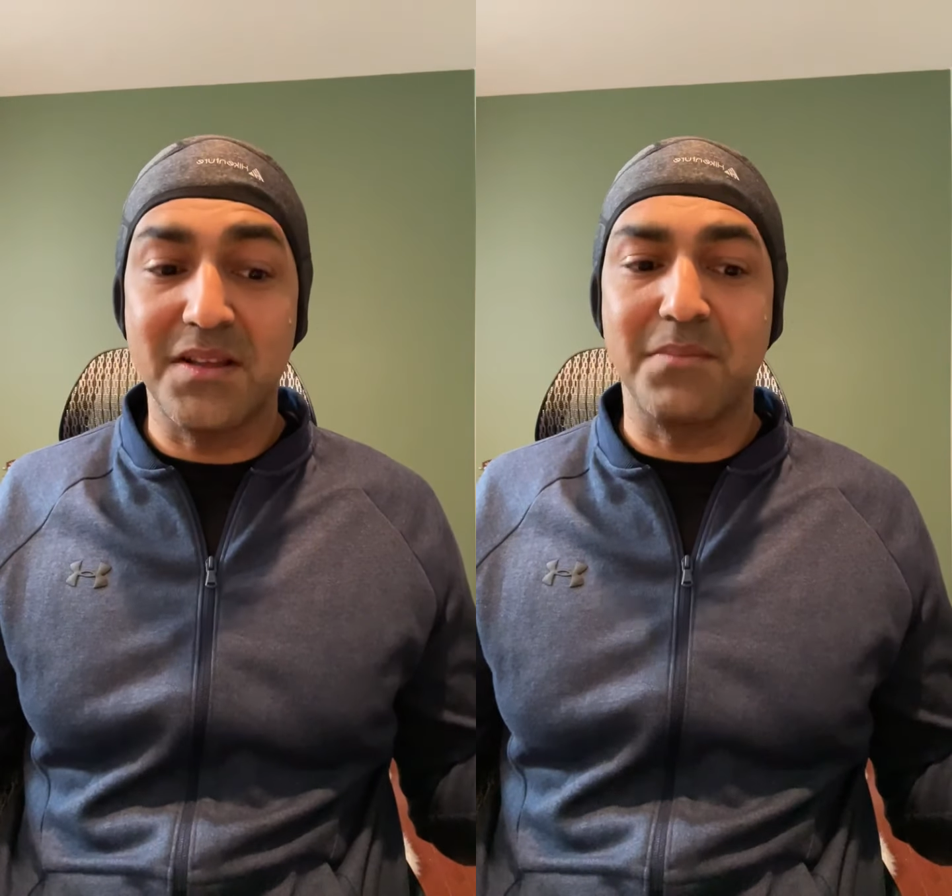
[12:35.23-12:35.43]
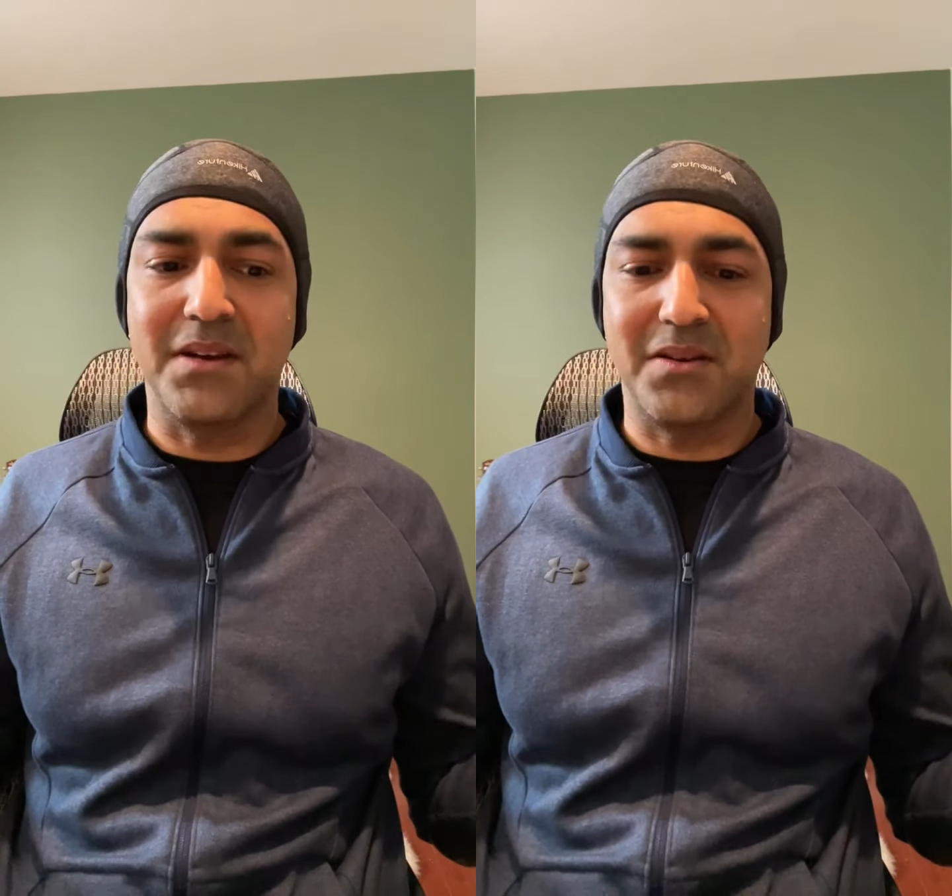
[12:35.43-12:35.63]

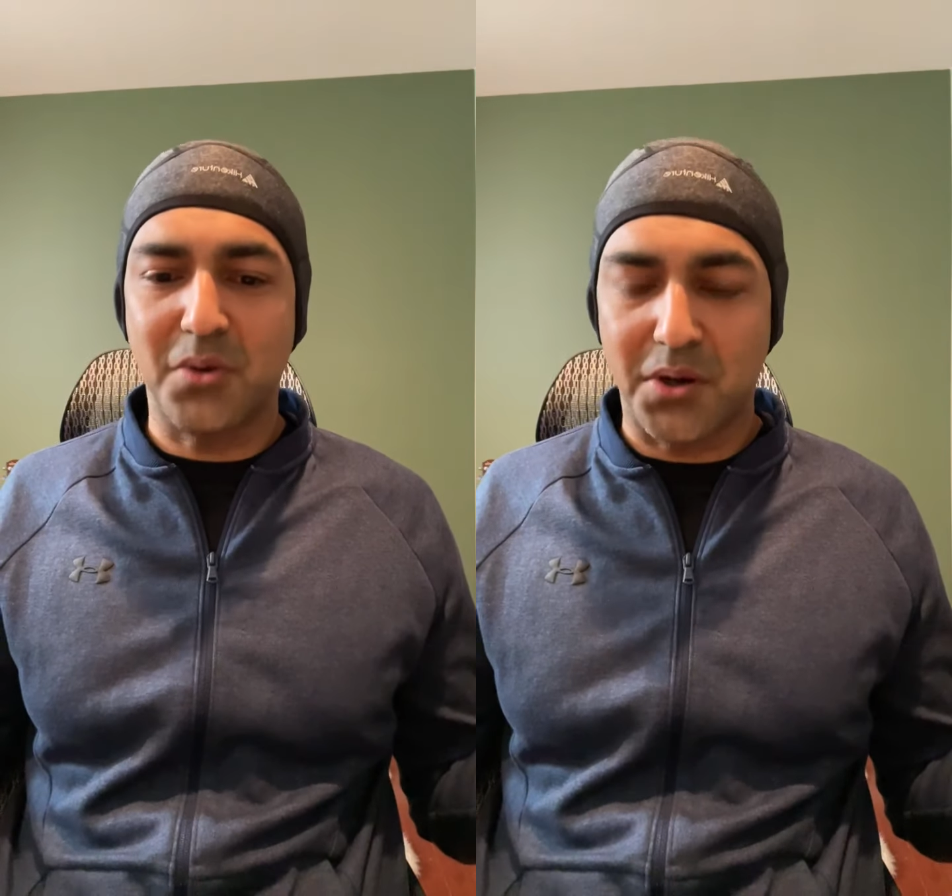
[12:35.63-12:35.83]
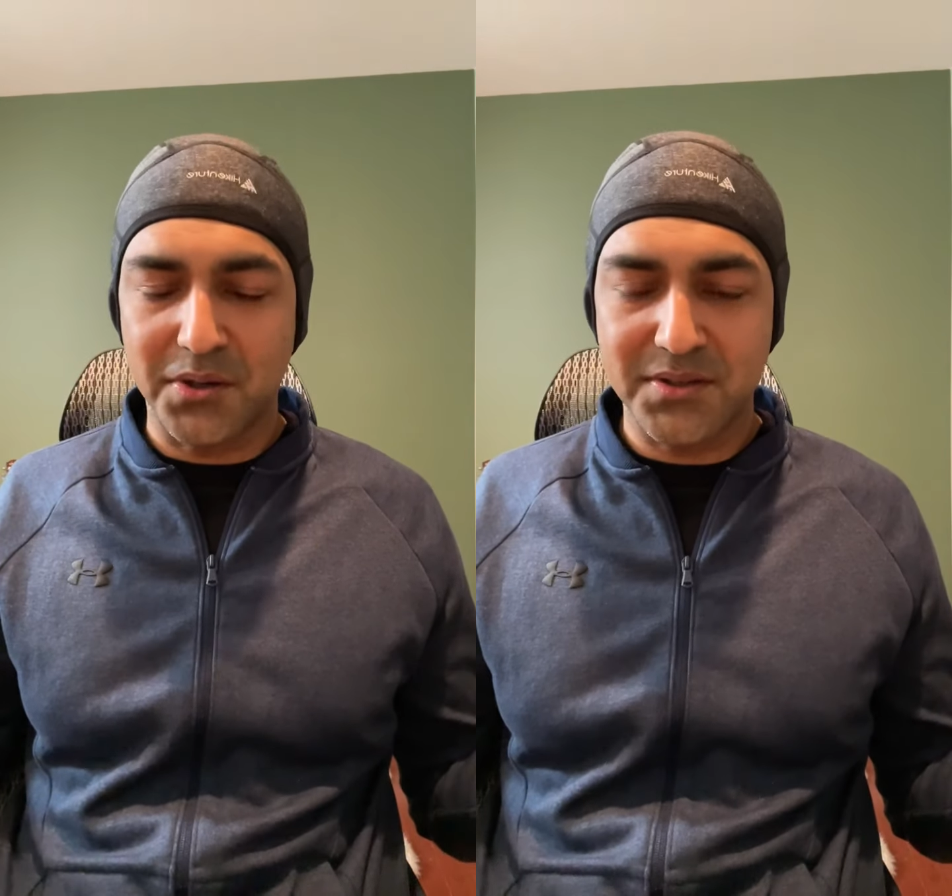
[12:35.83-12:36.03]
but
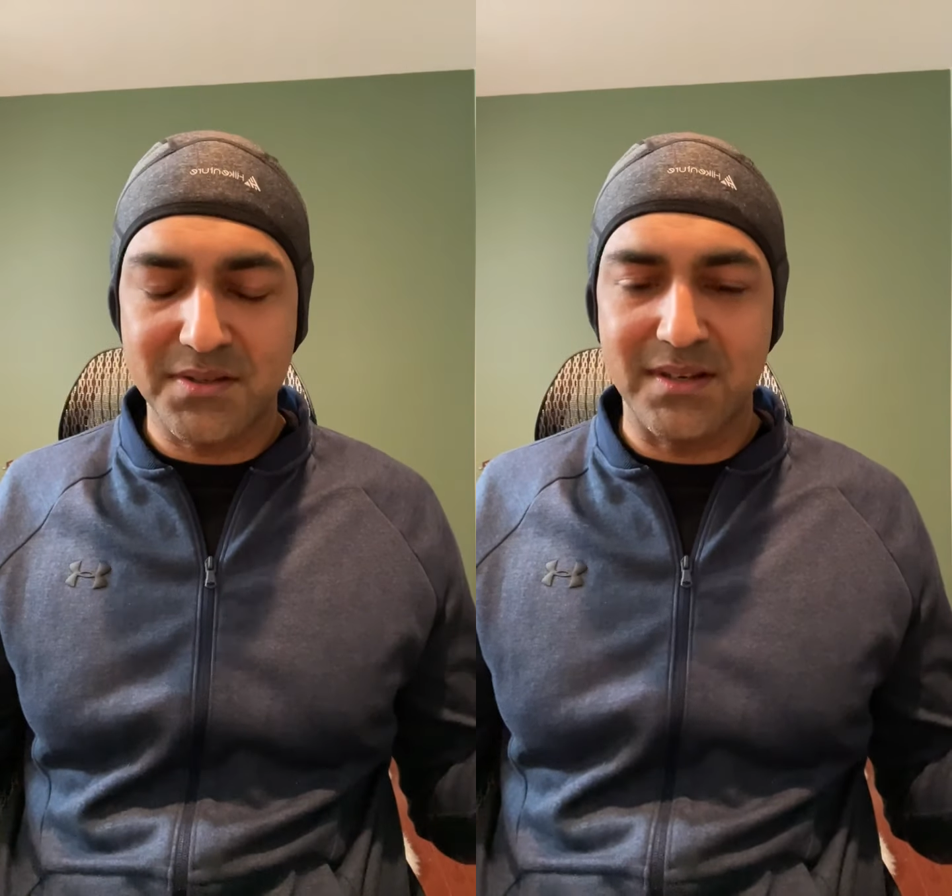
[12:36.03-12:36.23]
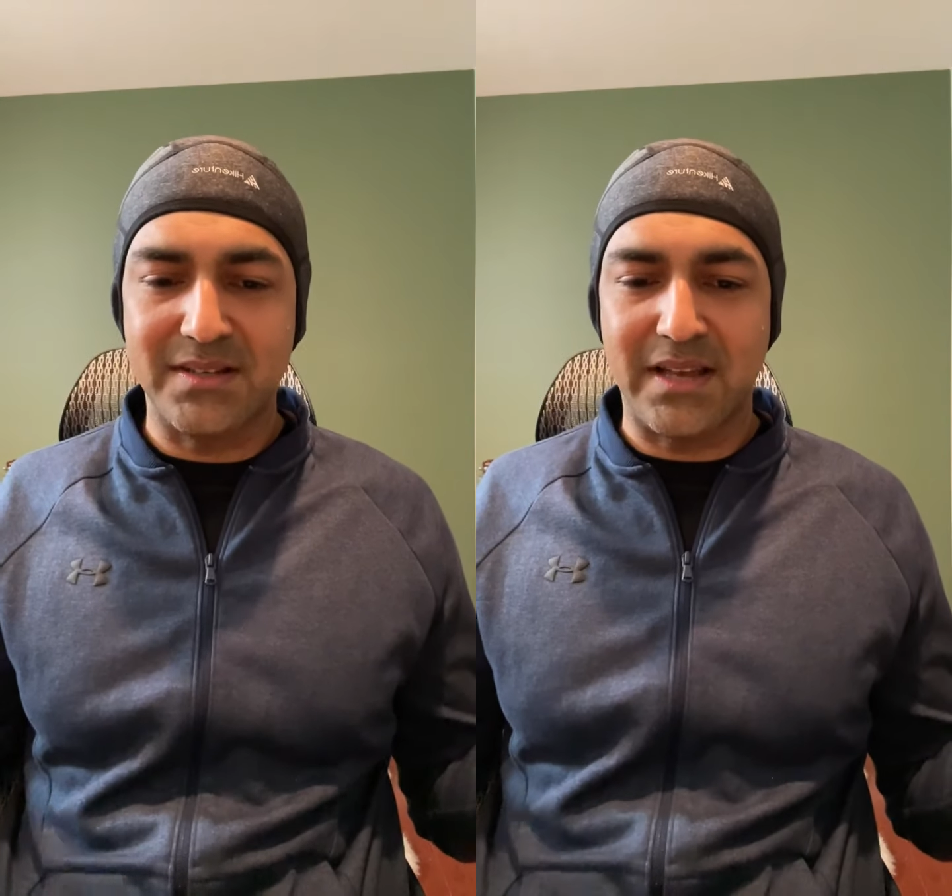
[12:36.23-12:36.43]

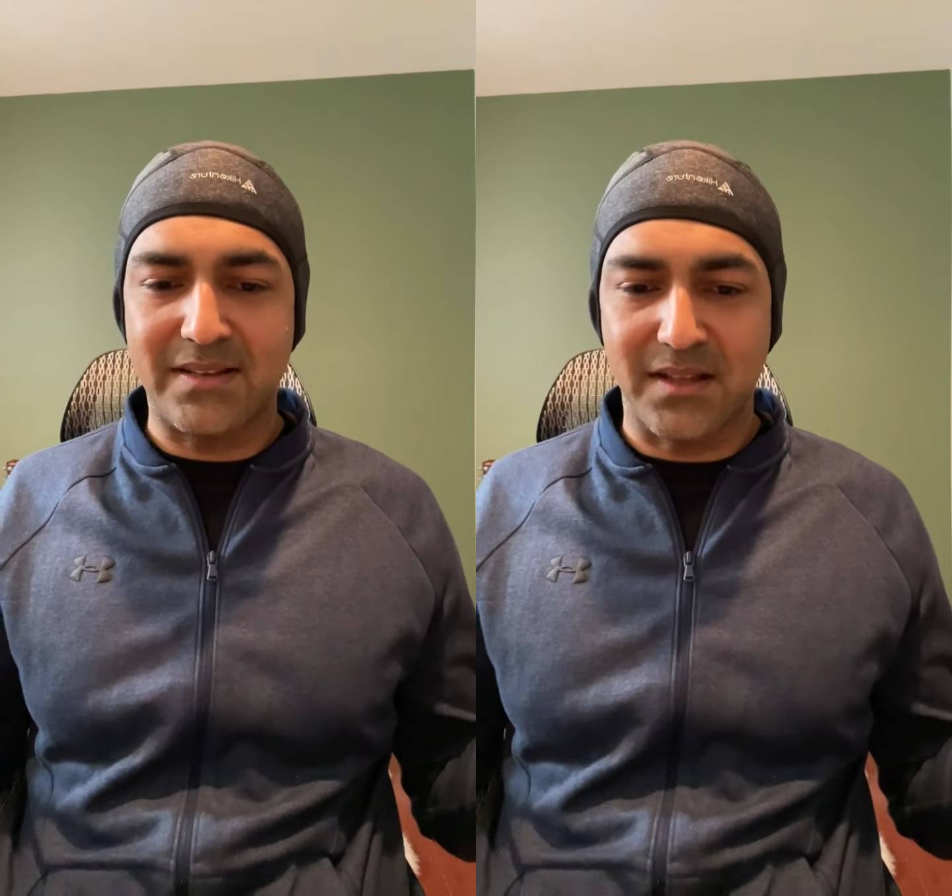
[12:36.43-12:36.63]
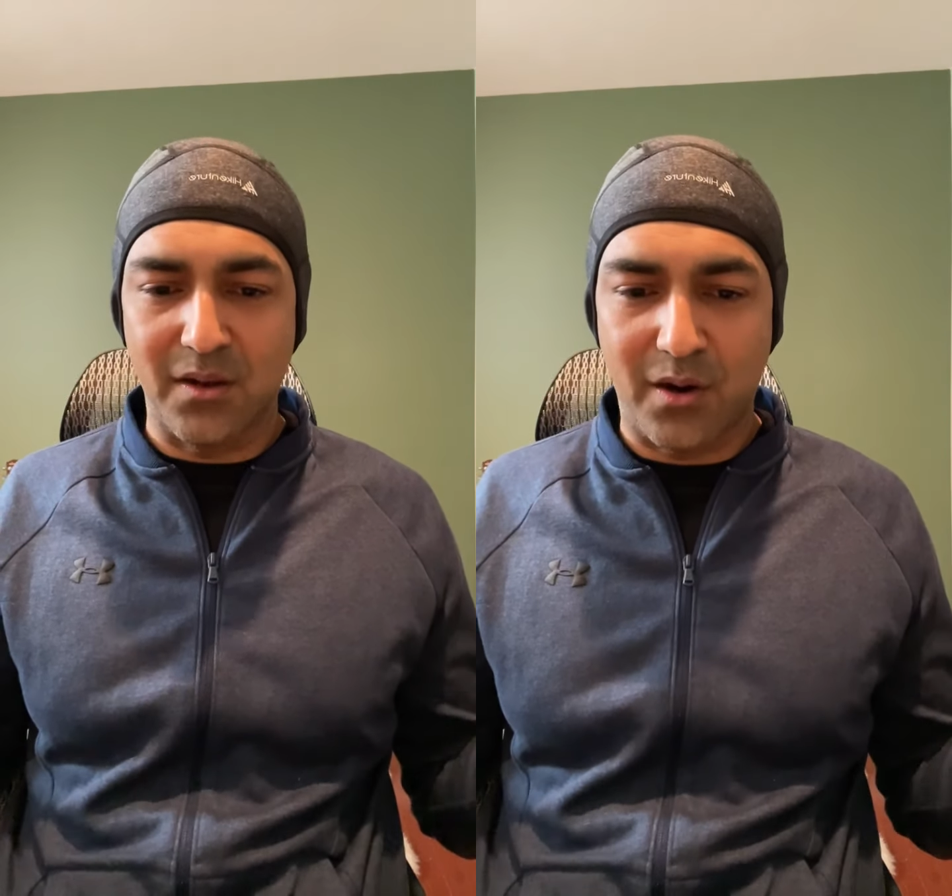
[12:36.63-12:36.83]
it
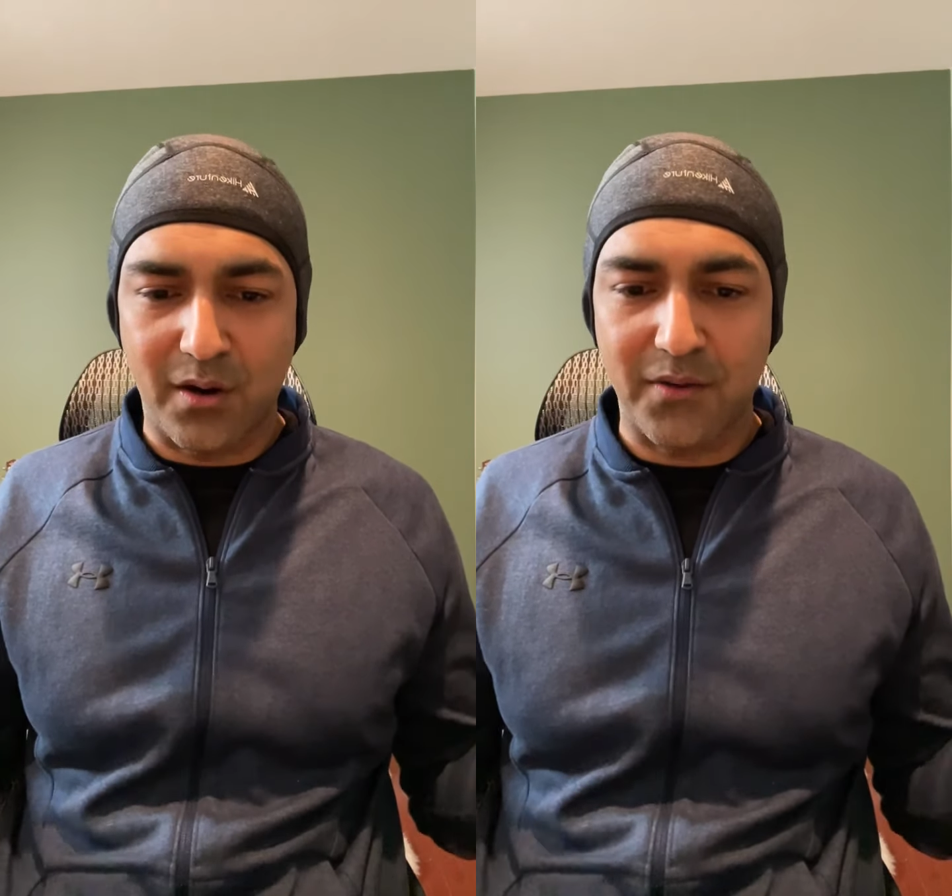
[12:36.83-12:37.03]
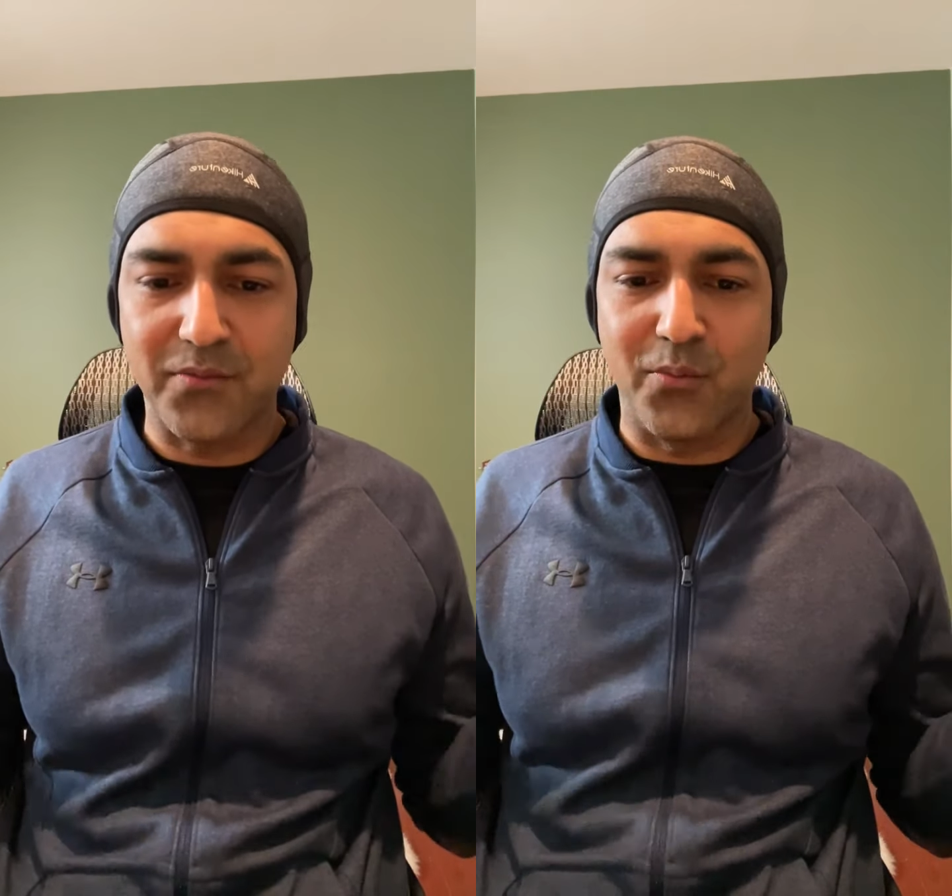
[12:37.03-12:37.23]
takes a
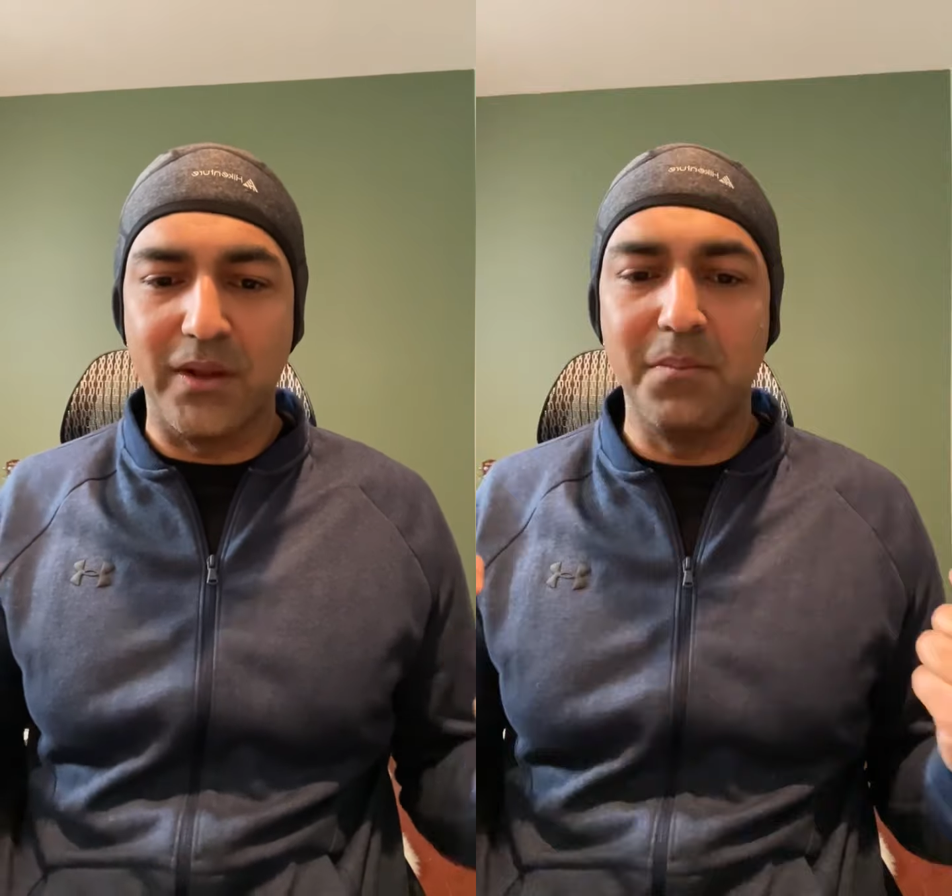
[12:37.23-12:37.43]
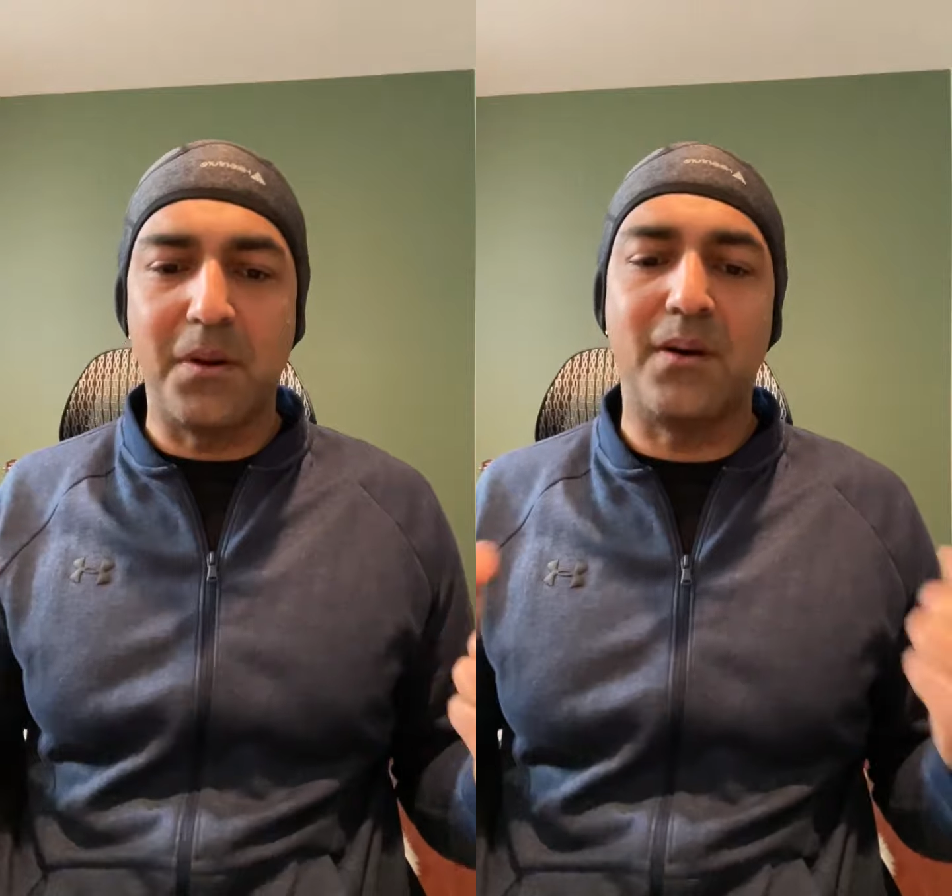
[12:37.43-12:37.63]
lot of
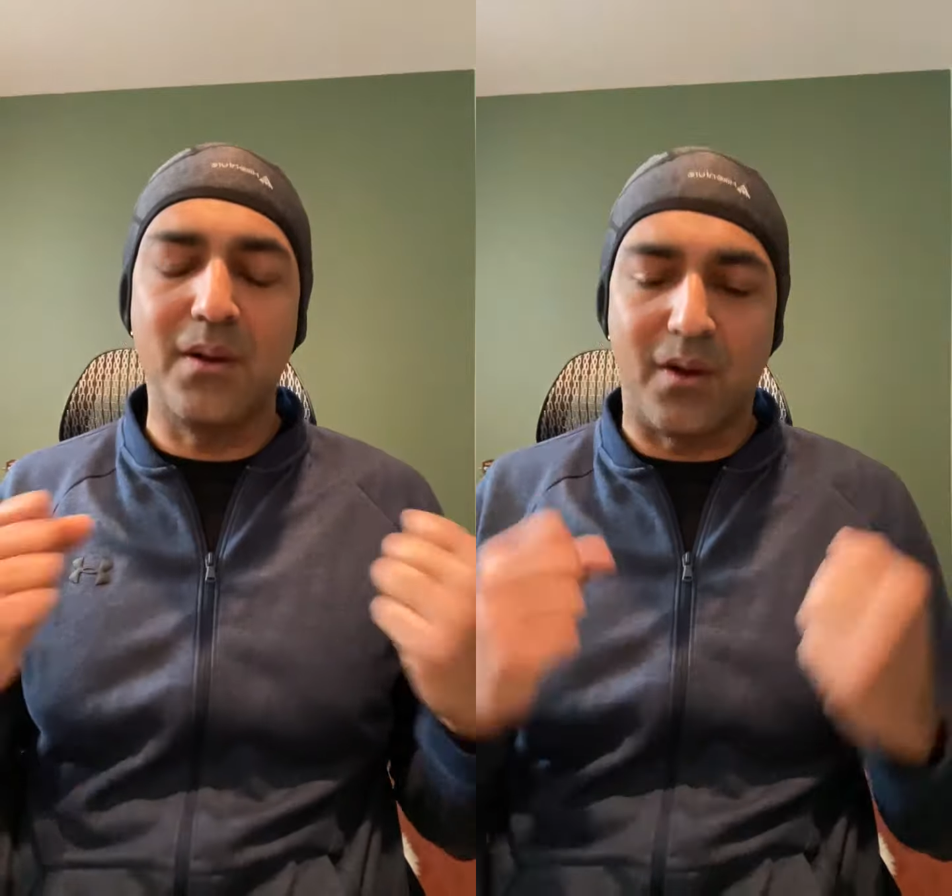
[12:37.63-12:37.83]
willpower,